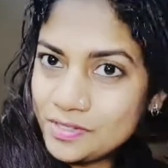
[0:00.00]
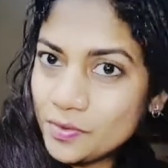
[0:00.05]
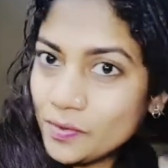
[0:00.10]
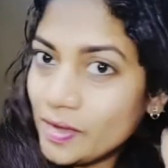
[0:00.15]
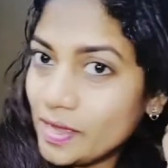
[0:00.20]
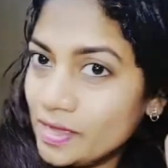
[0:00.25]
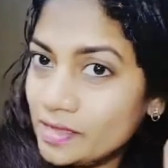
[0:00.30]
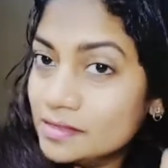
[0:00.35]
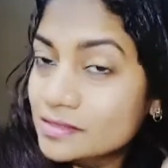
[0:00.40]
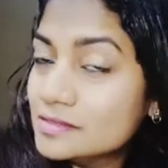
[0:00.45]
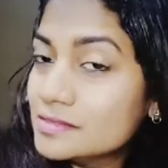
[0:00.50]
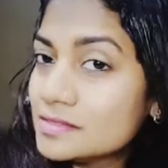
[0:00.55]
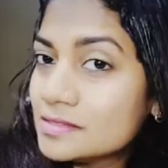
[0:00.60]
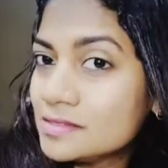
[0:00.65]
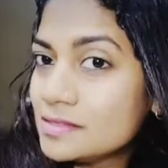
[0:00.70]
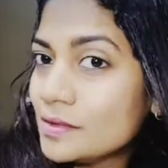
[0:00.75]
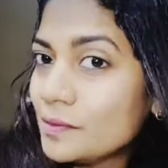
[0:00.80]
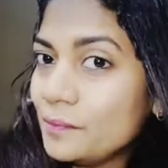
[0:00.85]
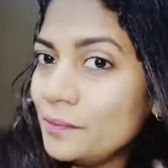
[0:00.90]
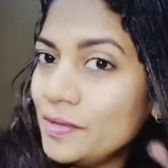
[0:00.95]
your
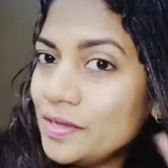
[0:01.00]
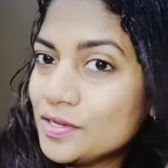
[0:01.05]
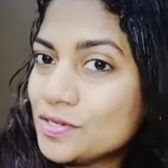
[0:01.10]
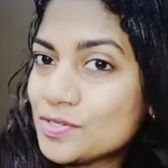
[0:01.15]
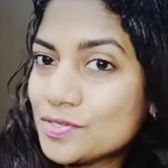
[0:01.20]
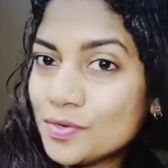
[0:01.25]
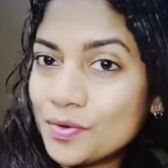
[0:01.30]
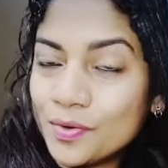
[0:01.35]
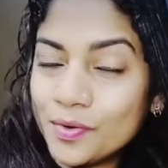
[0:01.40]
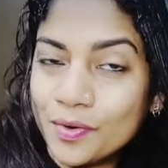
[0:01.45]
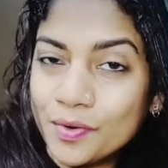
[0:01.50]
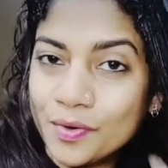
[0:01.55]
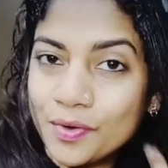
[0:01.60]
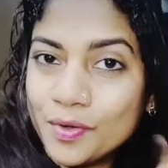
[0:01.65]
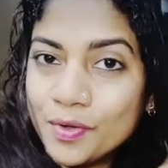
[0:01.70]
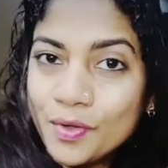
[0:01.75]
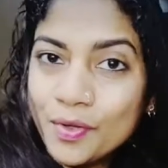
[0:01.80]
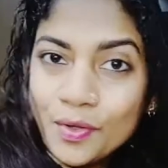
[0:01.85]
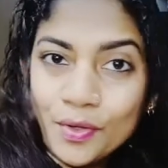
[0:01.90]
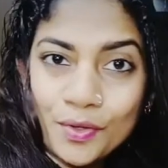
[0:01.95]
ends. Make
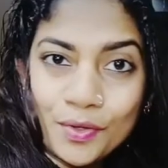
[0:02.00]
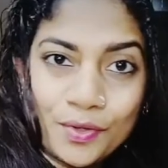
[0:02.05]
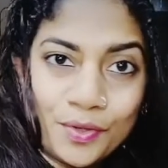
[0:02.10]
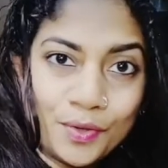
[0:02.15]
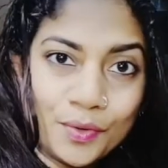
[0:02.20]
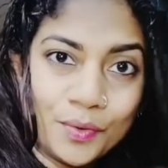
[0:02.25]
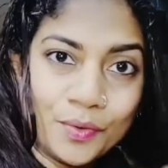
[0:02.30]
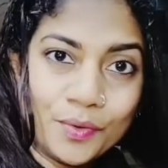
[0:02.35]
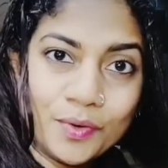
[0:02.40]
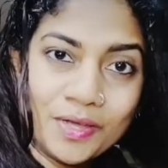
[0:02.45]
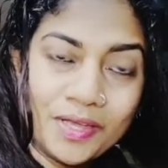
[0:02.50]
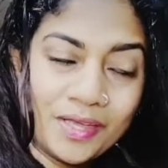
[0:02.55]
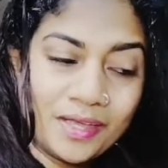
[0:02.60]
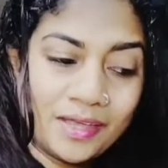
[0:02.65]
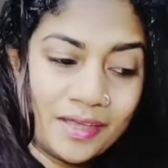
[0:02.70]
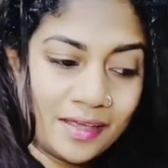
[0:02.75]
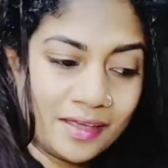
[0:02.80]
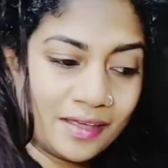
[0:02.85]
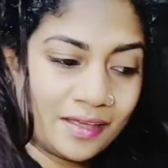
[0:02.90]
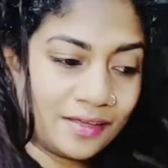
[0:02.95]
sure your
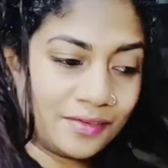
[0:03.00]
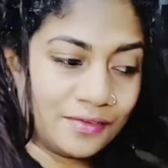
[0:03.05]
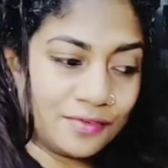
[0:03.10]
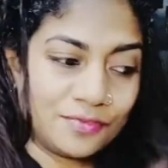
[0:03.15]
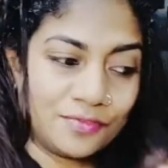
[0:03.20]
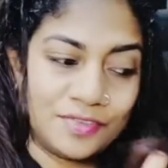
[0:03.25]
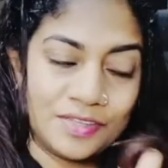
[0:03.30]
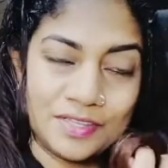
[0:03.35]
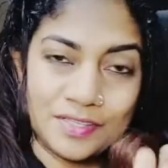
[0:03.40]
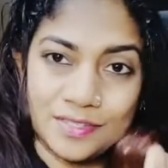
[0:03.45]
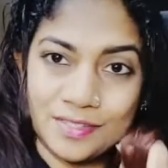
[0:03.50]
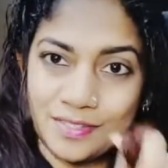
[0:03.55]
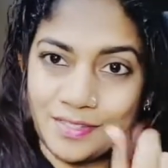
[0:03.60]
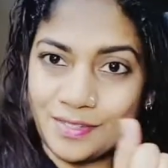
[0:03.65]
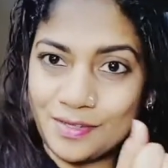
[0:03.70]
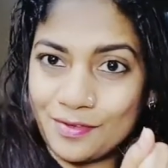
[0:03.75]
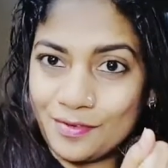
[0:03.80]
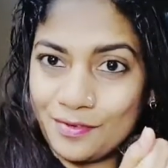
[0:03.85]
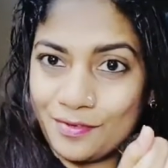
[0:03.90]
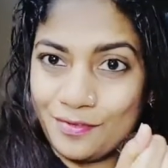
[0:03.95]
hair
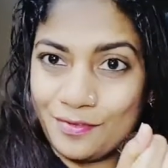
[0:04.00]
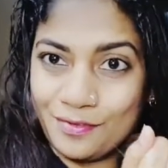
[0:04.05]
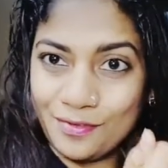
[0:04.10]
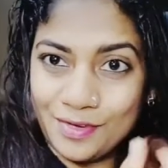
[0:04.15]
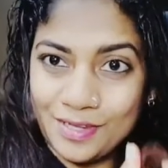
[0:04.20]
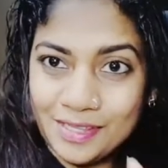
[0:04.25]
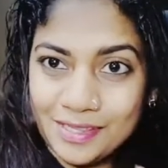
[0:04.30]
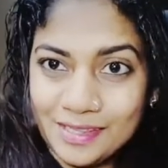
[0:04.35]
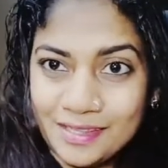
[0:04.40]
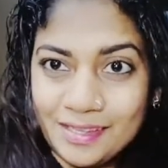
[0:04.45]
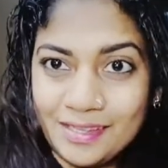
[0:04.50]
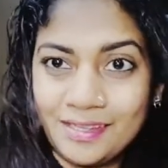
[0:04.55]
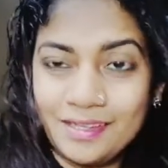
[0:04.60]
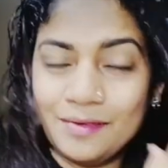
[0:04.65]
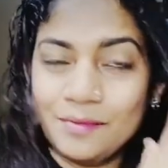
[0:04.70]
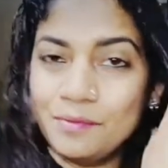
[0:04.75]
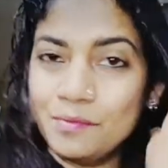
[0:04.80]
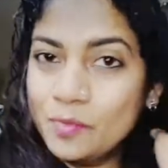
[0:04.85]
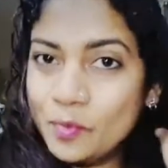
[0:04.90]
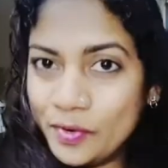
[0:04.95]
feels
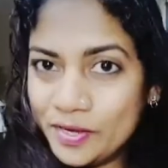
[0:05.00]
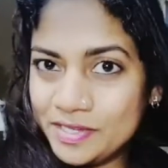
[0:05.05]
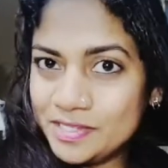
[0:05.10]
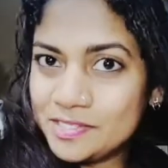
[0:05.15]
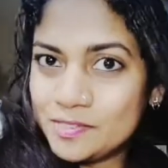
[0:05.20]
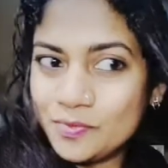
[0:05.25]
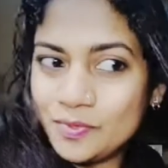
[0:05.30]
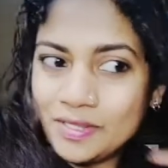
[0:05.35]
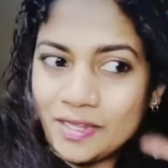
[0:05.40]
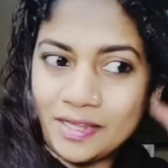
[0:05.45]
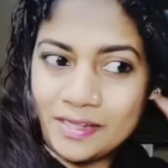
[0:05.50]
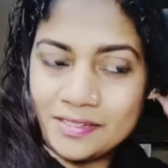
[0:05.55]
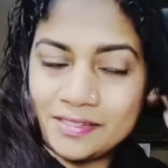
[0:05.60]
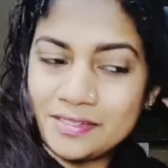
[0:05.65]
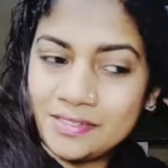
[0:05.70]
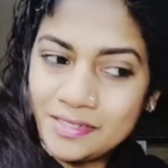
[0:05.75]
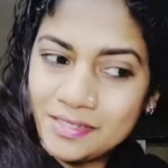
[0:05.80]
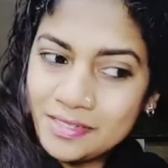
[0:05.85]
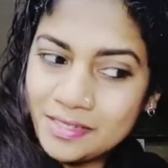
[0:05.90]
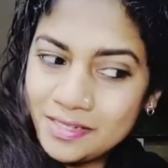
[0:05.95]
really moist with
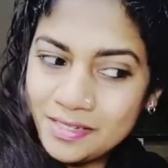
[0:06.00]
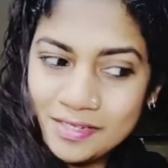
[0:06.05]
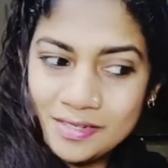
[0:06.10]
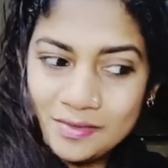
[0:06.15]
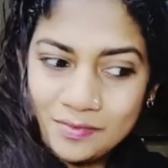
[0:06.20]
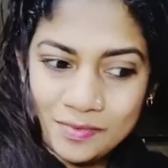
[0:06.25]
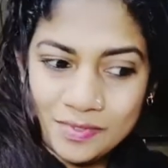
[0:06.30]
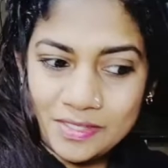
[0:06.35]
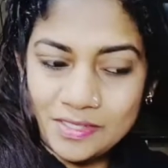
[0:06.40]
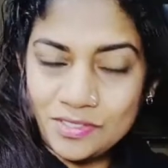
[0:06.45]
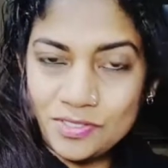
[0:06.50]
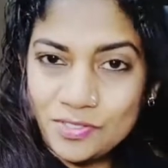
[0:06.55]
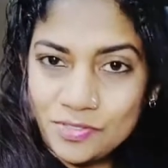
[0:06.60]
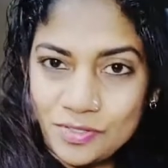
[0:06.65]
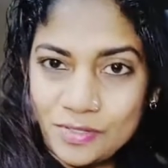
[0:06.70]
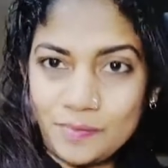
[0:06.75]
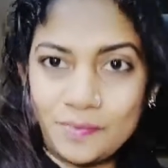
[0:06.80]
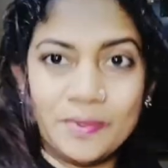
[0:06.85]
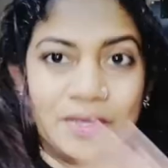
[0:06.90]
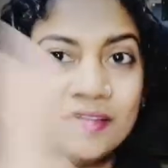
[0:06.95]
this
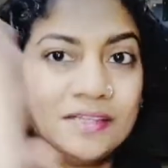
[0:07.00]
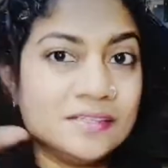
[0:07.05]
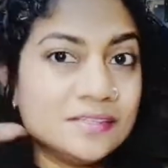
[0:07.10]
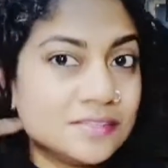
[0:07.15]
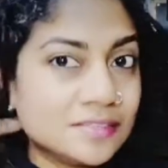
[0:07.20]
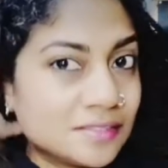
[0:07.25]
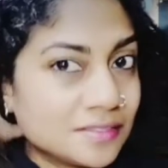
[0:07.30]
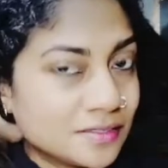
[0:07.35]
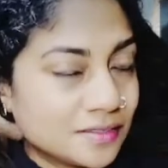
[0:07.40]
treatment.